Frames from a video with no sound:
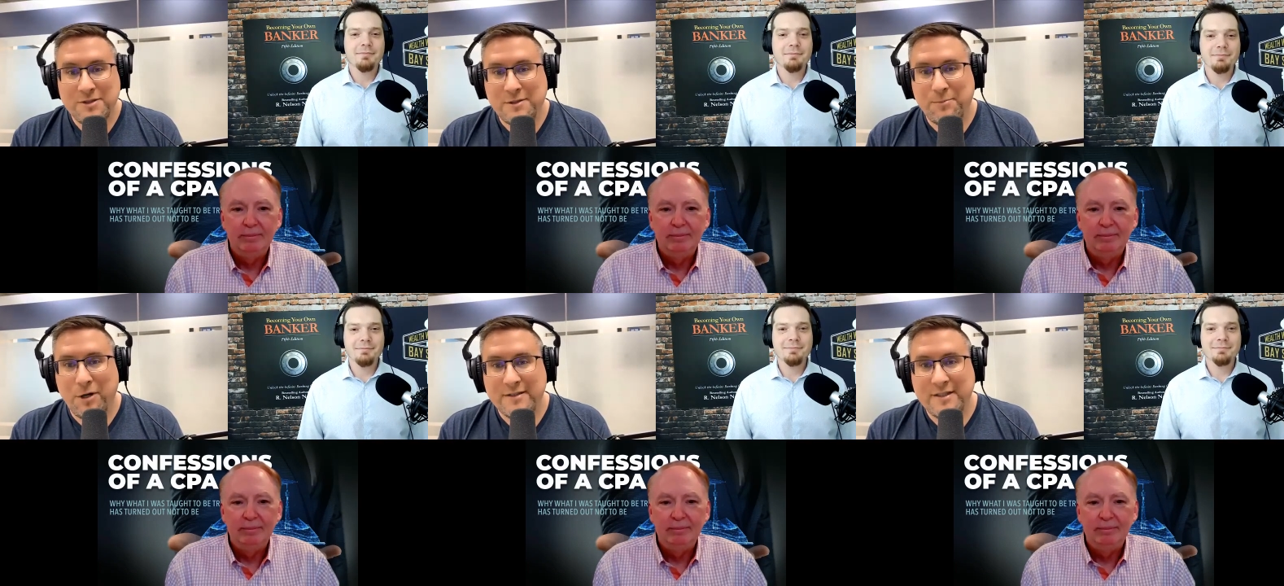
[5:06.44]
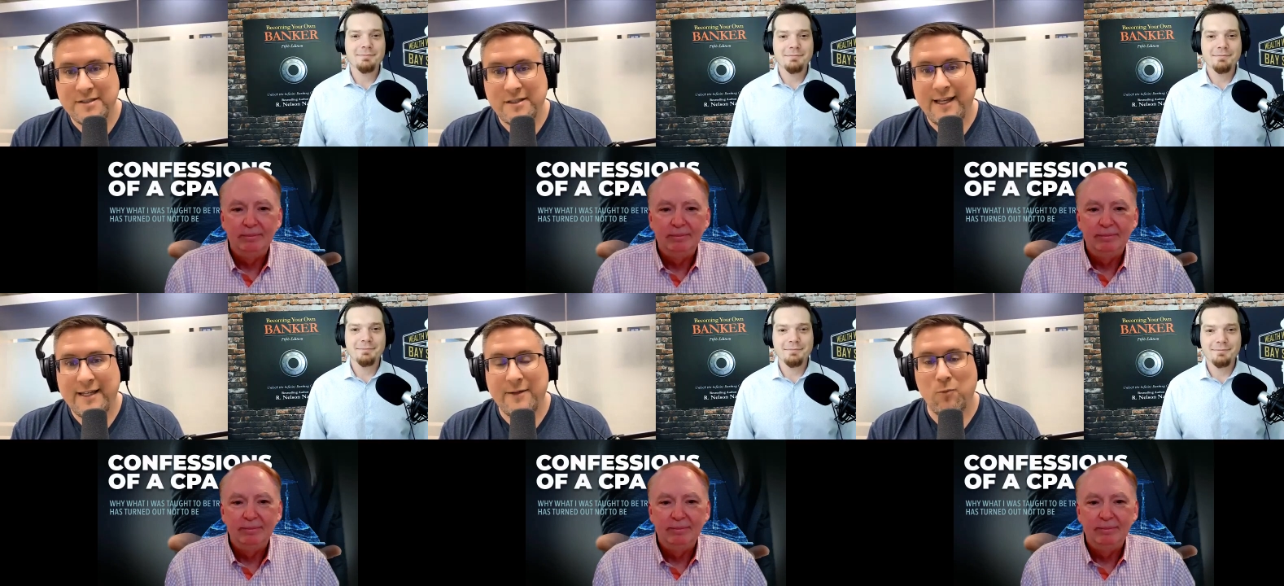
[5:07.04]
Speaker 1: what was the process
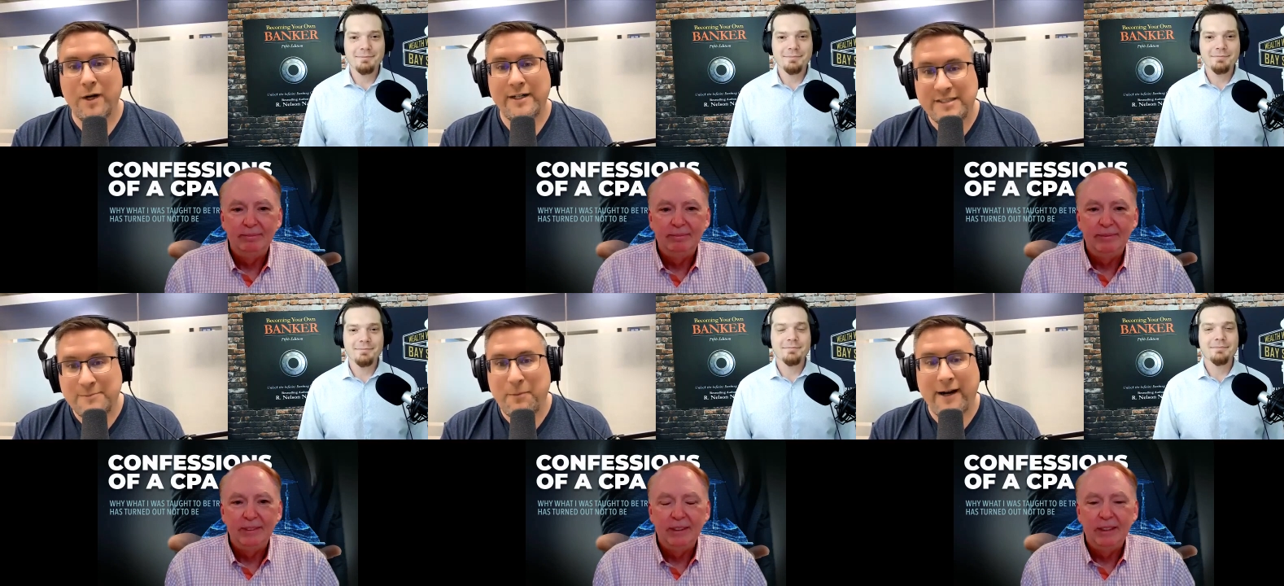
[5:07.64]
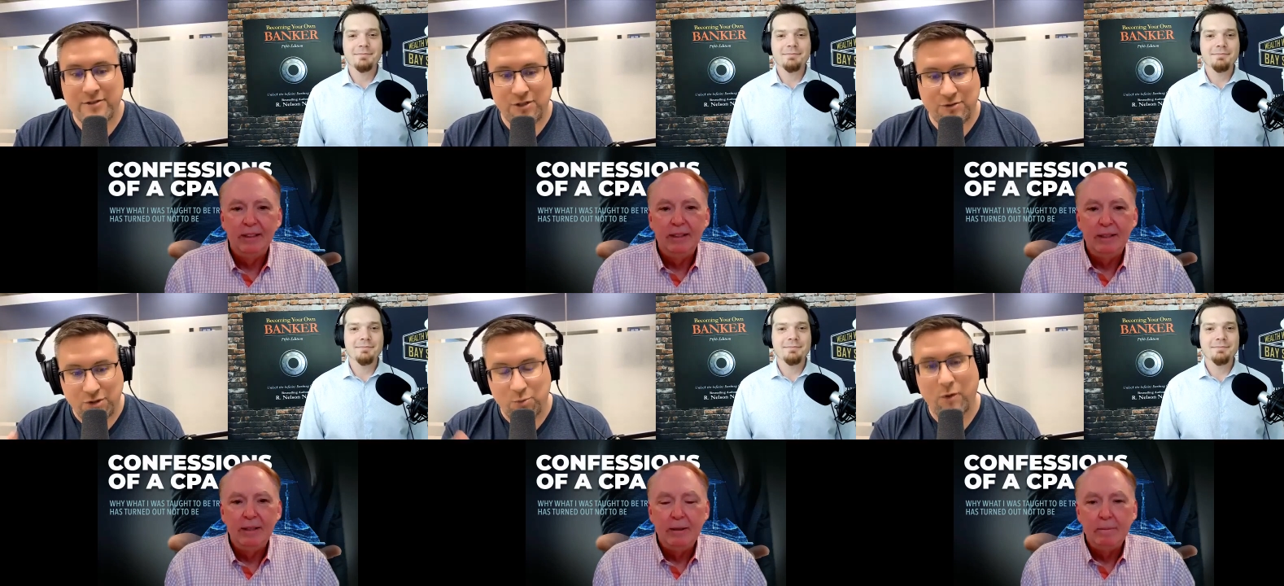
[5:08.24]
like and what inspired you to